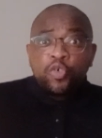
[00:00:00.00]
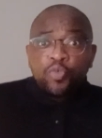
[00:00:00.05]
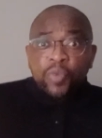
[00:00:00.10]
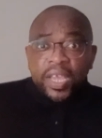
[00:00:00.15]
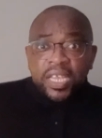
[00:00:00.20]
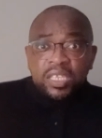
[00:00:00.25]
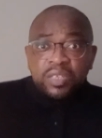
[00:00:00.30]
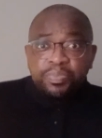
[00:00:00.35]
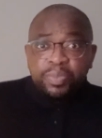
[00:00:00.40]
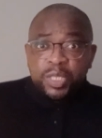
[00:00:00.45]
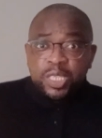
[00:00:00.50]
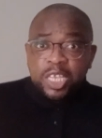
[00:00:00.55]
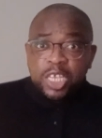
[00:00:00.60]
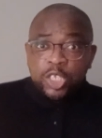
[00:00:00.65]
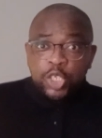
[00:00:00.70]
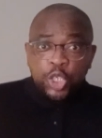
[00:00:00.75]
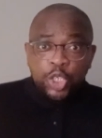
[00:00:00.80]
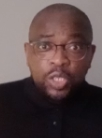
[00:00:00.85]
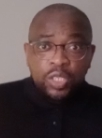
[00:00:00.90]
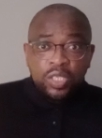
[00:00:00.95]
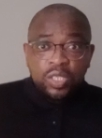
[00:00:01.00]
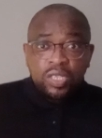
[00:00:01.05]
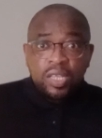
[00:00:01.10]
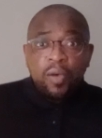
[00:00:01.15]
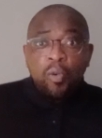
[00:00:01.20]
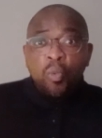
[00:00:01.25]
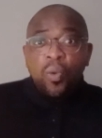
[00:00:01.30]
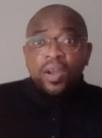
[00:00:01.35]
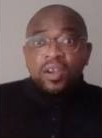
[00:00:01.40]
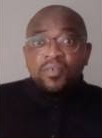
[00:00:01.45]
great potentials.
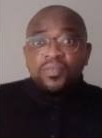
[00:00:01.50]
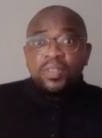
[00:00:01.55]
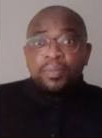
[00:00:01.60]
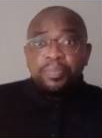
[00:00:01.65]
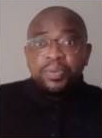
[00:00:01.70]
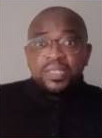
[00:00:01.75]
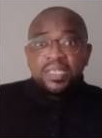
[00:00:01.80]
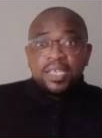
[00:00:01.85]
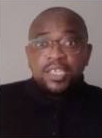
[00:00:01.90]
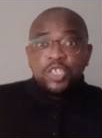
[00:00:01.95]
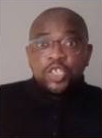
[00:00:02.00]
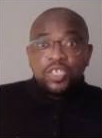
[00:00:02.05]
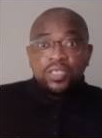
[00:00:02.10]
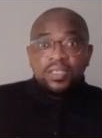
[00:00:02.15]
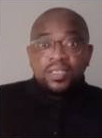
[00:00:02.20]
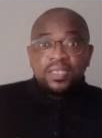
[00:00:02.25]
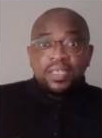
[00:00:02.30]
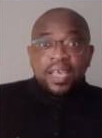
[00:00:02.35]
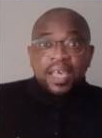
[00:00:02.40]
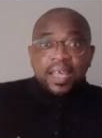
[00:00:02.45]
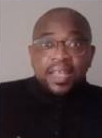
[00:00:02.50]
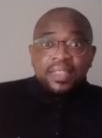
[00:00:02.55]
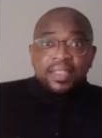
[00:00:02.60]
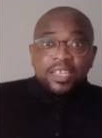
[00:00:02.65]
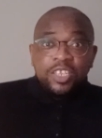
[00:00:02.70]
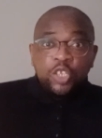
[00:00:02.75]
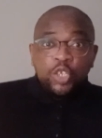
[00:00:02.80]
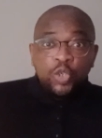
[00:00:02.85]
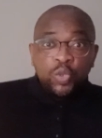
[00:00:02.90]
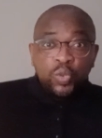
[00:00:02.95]
One of the potentials
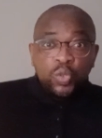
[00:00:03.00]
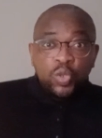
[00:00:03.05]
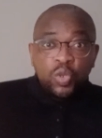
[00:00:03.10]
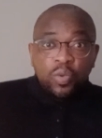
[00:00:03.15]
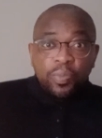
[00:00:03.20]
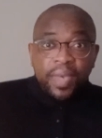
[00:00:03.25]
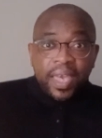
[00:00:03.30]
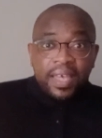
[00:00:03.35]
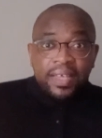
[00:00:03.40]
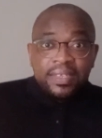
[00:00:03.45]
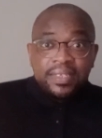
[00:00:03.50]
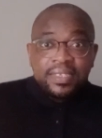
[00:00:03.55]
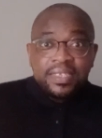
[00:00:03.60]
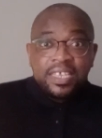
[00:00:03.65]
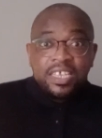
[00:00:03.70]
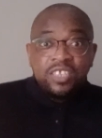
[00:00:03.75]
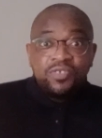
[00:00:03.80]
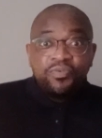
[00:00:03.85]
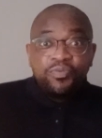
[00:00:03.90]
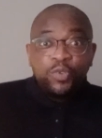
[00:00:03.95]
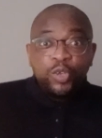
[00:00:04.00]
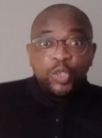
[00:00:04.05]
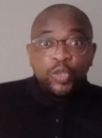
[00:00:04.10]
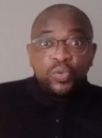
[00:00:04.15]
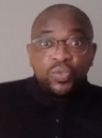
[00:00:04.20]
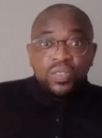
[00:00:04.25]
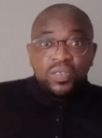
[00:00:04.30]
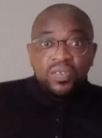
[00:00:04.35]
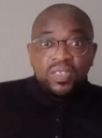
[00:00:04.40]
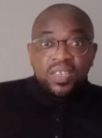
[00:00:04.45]
that YouTube has is for
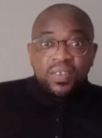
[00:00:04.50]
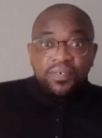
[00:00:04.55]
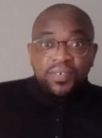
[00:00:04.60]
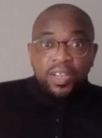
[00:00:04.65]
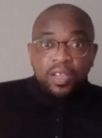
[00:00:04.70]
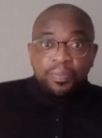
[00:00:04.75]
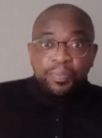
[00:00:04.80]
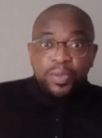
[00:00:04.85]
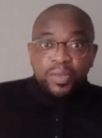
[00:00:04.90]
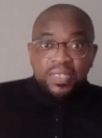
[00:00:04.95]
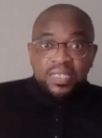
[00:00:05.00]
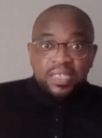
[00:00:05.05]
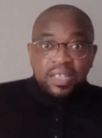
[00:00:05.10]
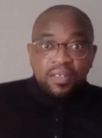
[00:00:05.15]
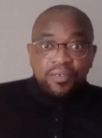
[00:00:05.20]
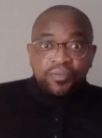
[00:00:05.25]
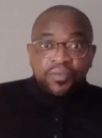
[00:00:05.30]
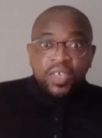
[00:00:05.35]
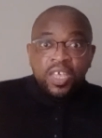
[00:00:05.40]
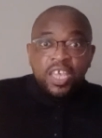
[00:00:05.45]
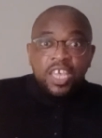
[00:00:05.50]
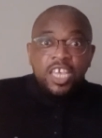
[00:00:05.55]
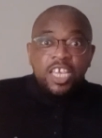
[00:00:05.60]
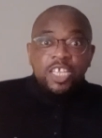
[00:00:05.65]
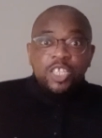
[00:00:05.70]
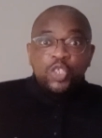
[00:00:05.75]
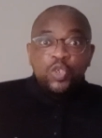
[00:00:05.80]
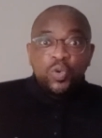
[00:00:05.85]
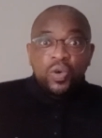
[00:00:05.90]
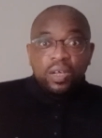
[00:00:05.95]
you to develop yourself
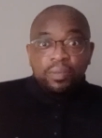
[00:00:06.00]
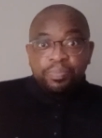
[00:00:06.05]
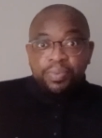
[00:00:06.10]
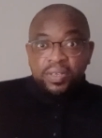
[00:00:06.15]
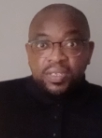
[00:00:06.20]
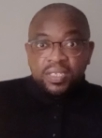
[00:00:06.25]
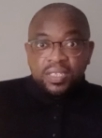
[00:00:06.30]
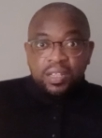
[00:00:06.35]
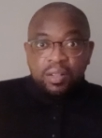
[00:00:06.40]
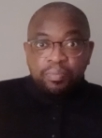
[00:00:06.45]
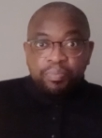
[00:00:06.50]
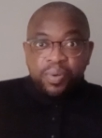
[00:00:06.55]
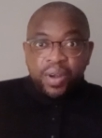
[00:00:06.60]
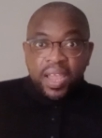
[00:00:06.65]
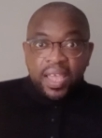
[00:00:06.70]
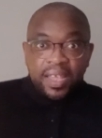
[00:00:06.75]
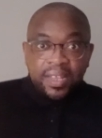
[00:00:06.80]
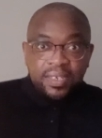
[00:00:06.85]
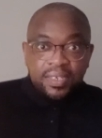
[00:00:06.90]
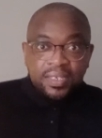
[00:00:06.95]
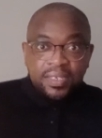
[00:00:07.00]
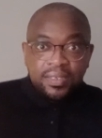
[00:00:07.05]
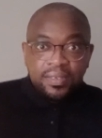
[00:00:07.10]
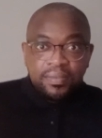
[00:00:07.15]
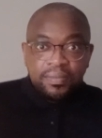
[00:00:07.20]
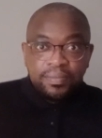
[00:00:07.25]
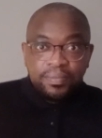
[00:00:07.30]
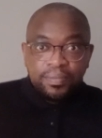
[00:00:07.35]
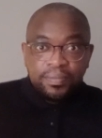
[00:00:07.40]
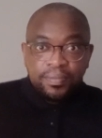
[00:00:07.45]
into a personal brand.
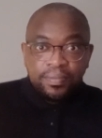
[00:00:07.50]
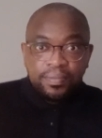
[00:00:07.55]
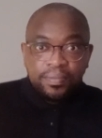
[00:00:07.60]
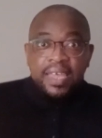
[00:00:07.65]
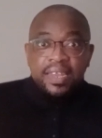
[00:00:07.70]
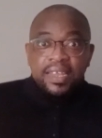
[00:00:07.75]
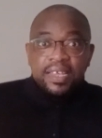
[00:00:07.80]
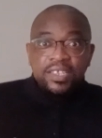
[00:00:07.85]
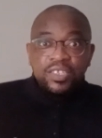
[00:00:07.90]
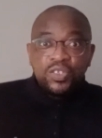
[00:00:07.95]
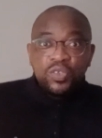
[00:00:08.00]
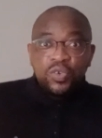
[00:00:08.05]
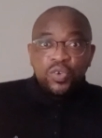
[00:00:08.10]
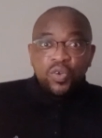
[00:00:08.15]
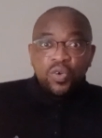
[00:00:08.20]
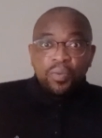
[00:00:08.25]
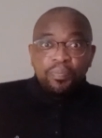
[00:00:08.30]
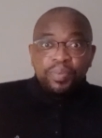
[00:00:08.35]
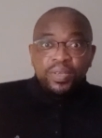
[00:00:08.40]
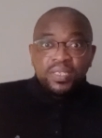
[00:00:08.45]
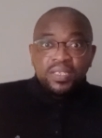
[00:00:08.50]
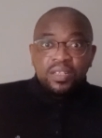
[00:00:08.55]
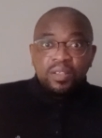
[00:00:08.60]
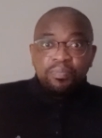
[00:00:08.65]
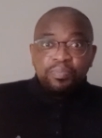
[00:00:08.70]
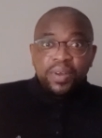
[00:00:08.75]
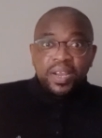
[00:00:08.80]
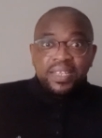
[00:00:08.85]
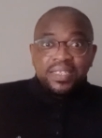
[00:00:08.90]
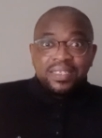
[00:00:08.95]
And as you know,
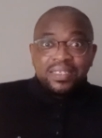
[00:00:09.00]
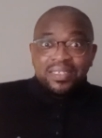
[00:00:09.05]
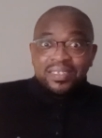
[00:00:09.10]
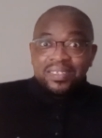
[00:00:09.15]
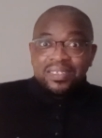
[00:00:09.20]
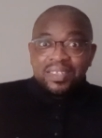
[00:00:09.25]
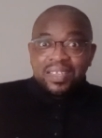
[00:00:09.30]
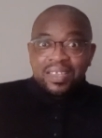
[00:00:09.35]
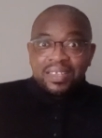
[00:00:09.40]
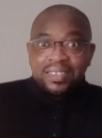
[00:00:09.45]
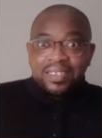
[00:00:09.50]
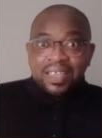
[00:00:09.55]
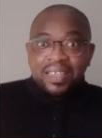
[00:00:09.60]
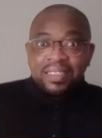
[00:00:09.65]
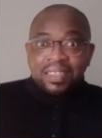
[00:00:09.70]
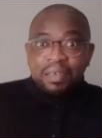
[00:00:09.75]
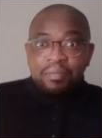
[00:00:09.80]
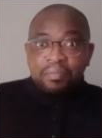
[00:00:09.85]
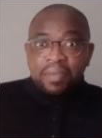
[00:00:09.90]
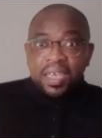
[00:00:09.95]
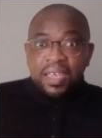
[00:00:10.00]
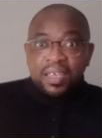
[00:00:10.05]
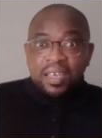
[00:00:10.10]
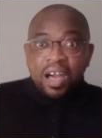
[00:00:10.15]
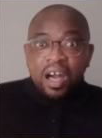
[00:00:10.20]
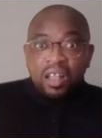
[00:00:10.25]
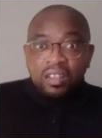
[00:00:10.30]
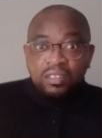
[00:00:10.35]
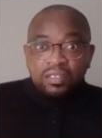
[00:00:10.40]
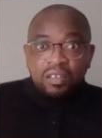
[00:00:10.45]
personal brands these days, uh, they make
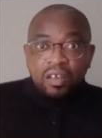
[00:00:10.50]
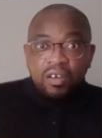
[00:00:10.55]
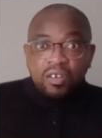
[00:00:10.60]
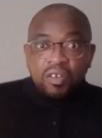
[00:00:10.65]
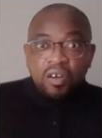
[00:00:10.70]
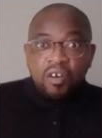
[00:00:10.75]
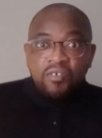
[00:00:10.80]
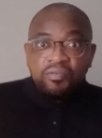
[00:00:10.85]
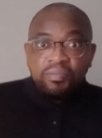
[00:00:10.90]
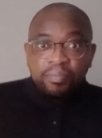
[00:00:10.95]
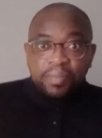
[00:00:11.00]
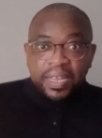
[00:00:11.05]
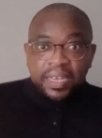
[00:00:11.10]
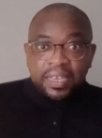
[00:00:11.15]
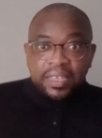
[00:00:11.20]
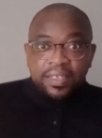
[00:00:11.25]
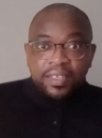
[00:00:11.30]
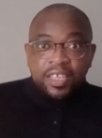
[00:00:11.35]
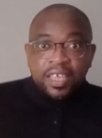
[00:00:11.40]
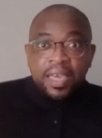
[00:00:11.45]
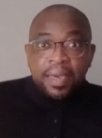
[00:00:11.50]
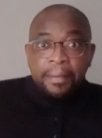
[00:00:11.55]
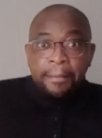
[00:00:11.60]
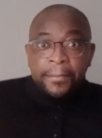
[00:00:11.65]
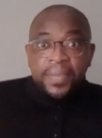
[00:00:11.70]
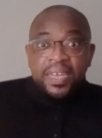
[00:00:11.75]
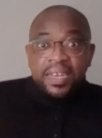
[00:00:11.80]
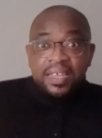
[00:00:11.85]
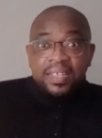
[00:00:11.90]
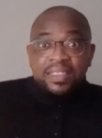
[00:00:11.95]
a lot of money,
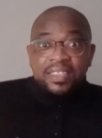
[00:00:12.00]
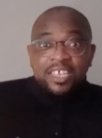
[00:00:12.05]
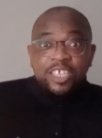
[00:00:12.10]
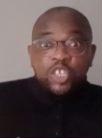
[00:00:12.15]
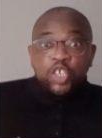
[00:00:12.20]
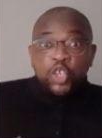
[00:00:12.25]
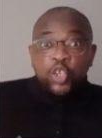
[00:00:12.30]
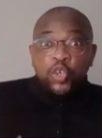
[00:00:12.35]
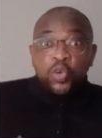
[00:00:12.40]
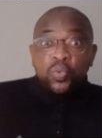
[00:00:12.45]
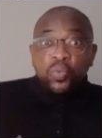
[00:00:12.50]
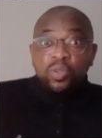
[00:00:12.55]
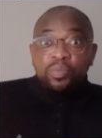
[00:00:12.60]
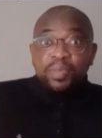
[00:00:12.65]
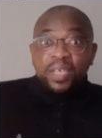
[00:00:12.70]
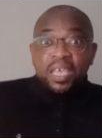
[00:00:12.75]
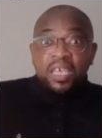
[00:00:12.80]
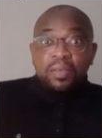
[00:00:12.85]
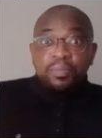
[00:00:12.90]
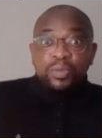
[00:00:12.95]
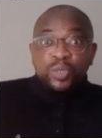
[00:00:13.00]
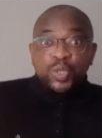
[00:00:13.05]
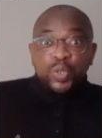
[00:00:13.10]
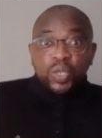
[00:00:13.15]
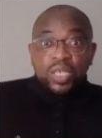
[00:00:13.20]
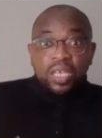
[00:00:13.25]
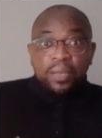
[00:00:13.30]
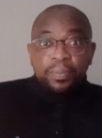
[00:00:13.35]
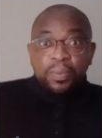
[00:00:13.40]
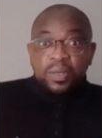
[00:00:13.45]
meaning that you will be able
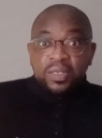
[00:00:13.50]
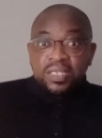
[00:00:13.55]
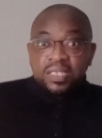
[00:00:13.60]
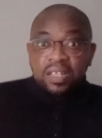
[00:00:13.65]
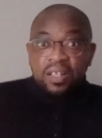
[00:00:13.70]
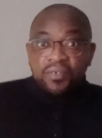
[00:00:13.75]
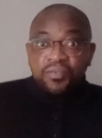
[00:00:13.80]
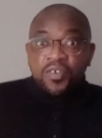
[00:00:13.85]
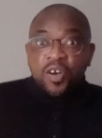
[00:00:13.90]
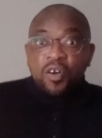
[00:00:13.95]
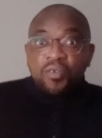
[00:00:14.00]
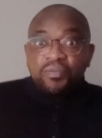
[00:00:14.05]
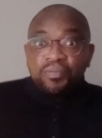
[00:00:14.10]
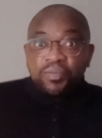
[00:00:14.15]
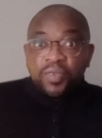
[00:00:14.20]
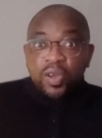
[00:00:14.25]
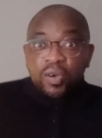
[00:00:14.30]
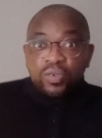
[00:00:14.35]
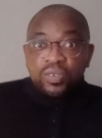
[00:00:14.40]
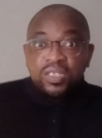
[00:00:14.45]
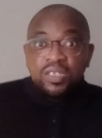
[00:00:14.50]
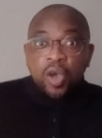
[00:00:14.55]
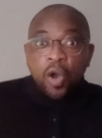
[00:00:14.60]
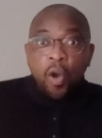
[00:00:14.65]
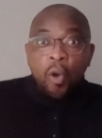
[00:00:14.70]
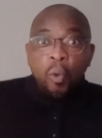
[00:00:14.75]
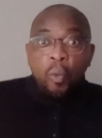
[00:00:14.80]
to keep yourself afloat